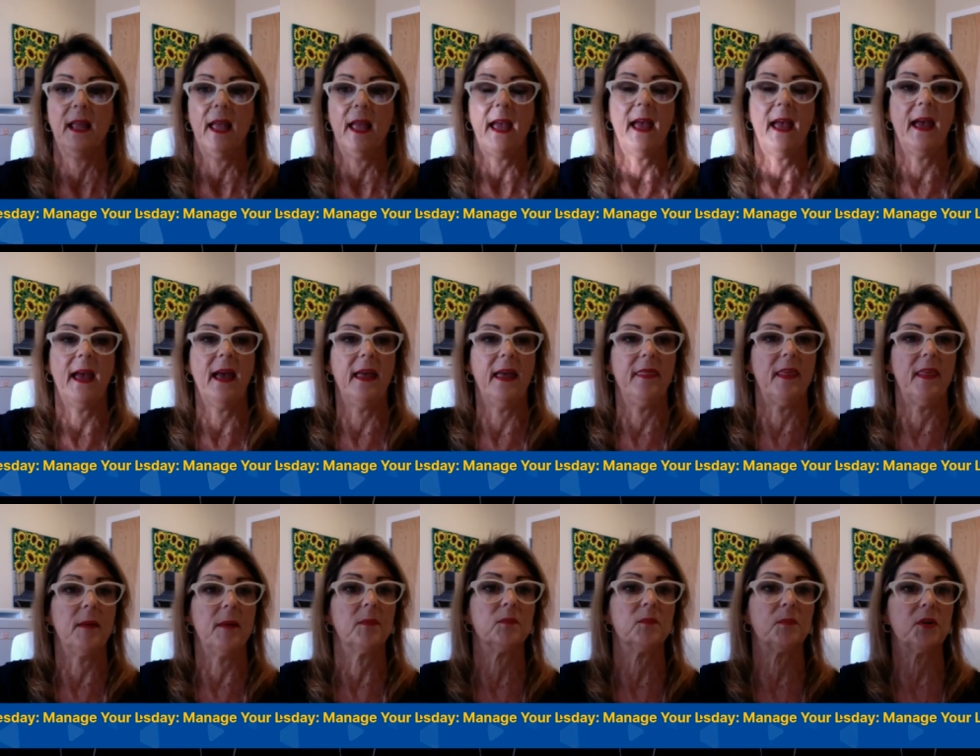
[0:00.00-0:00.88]
And
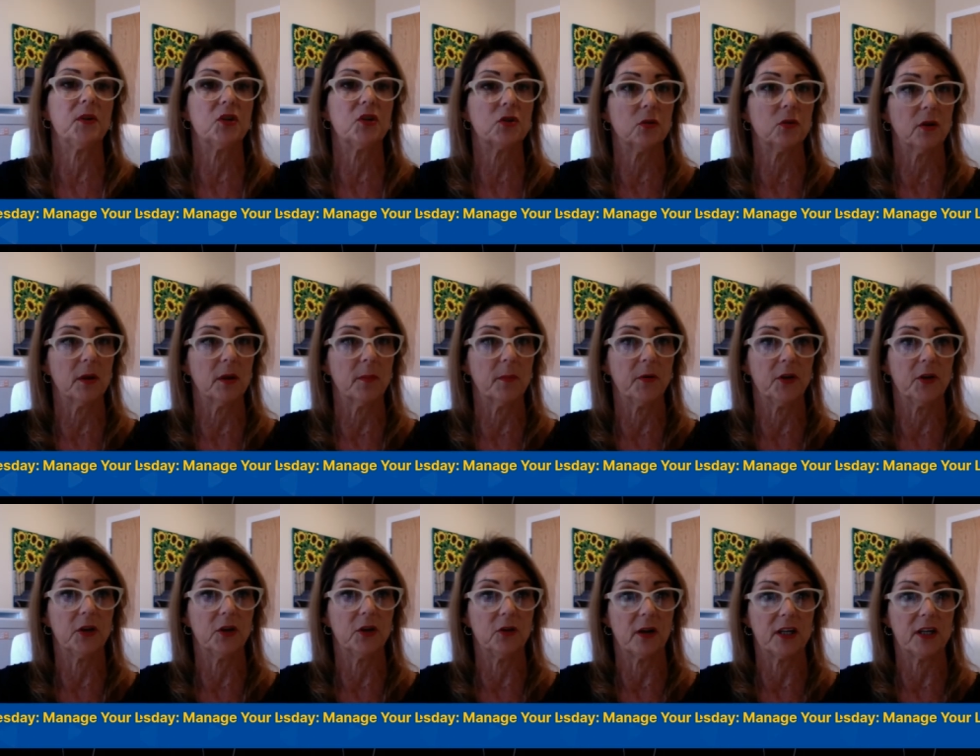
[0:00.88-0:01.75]
then be sure to put
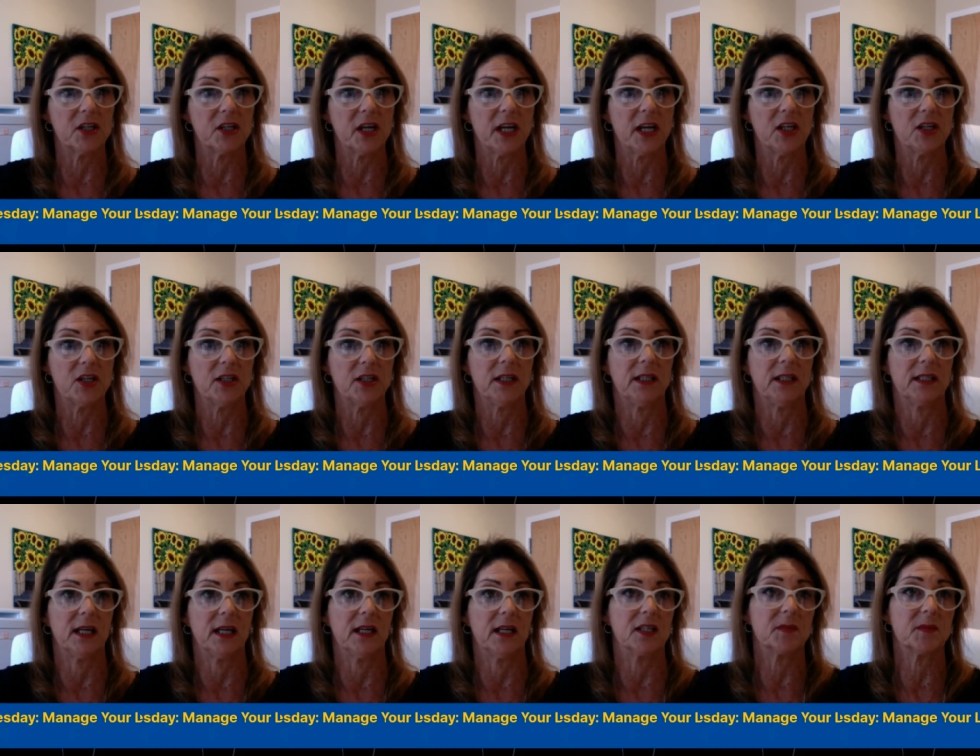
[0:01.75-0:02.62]
in your education
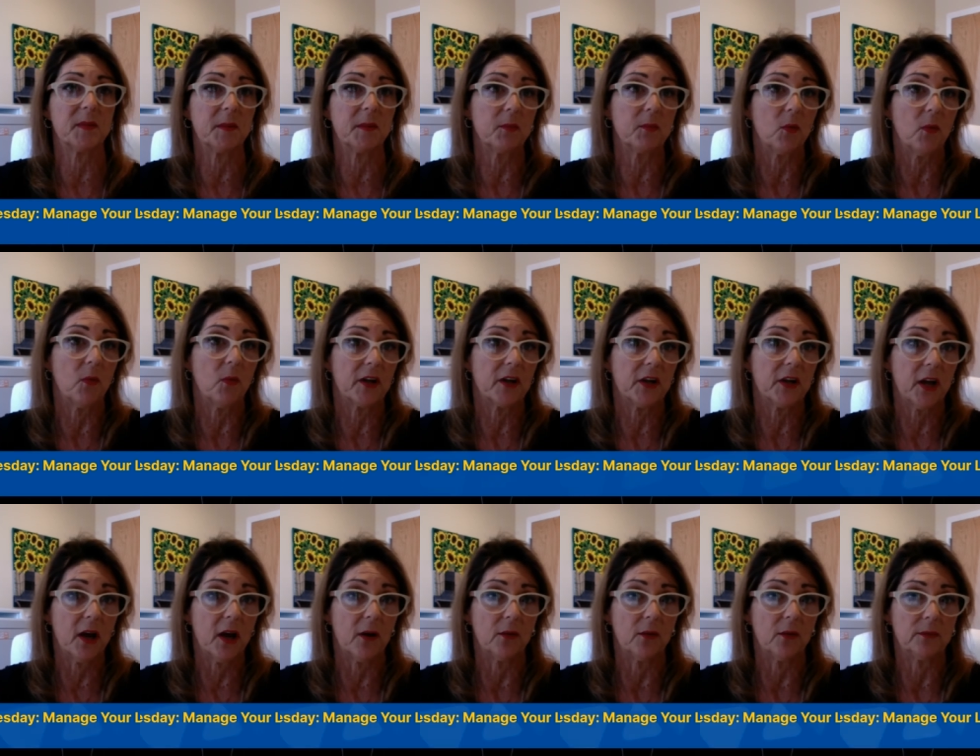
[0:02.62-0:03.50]
details. People want to
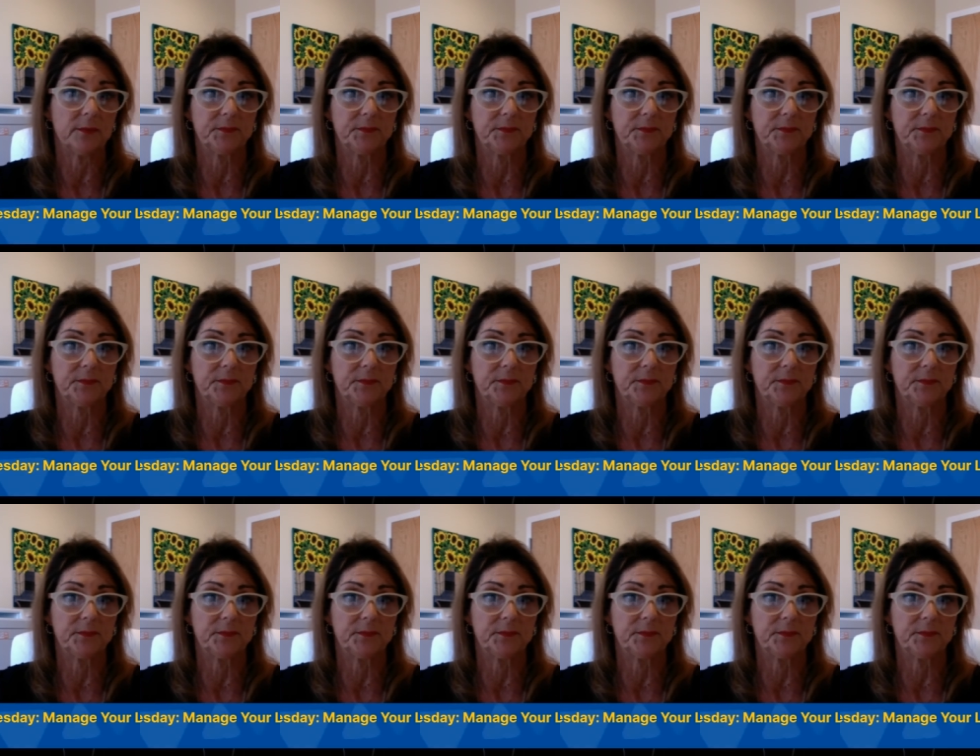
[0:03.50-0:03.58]
know